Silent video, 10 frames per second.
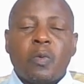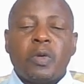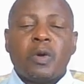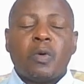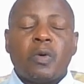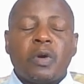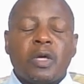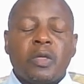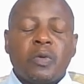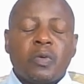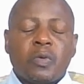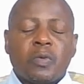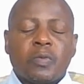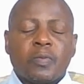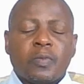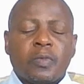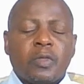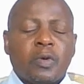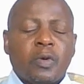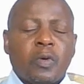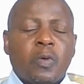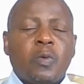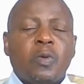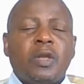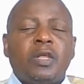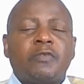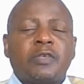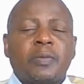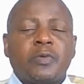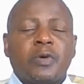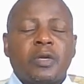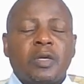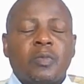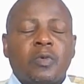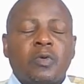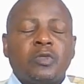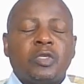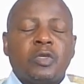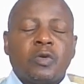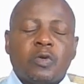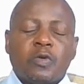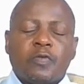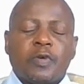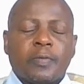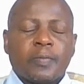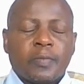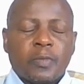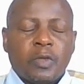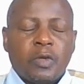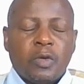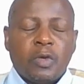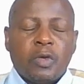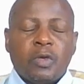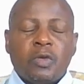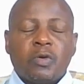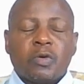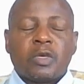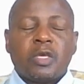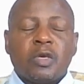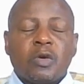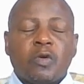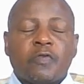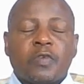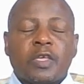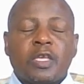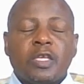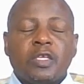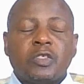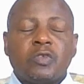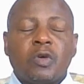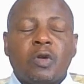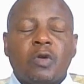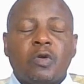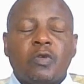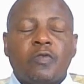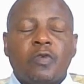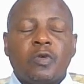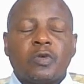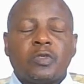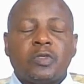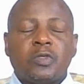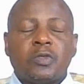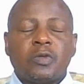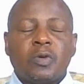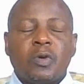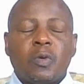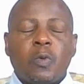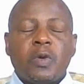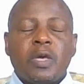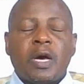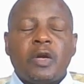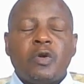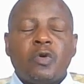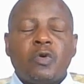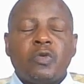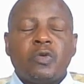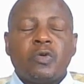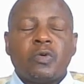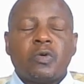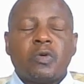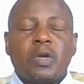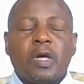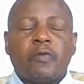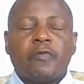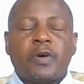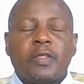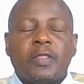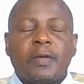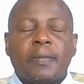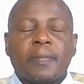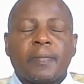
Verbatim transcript: We honor you. We lift up your name, O Jehovah. your King of kings, your Lord of lords. We adore you, O Father.